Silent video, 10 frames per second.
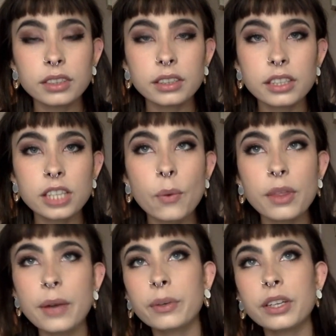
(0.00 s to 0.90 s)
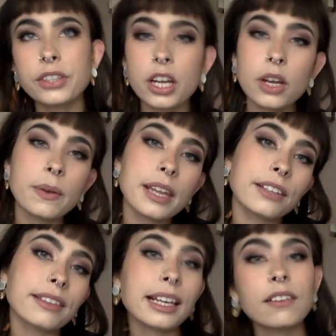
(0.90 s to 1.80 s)
doesn't know what they want to do, and they
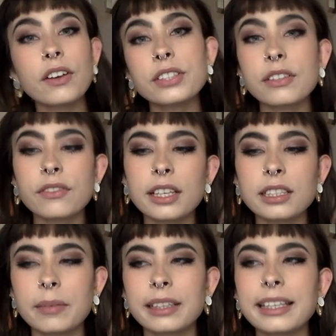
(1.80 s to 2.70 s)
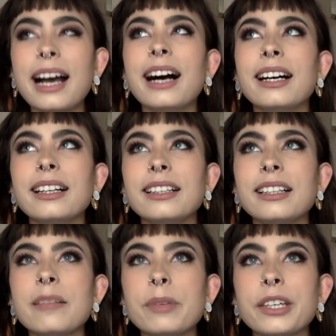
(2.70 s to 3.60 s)
think of those different things. I'm like, yeah,
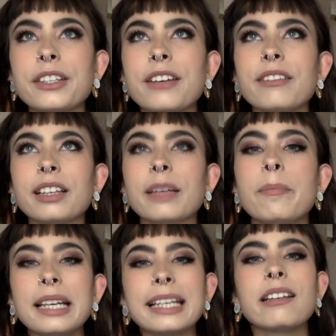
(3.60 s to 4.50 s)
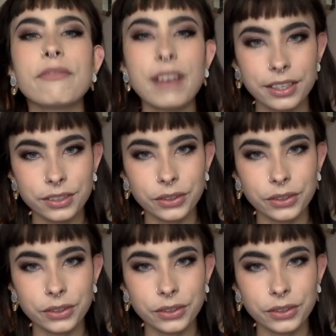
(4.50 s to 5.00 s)
but you don't like completely invest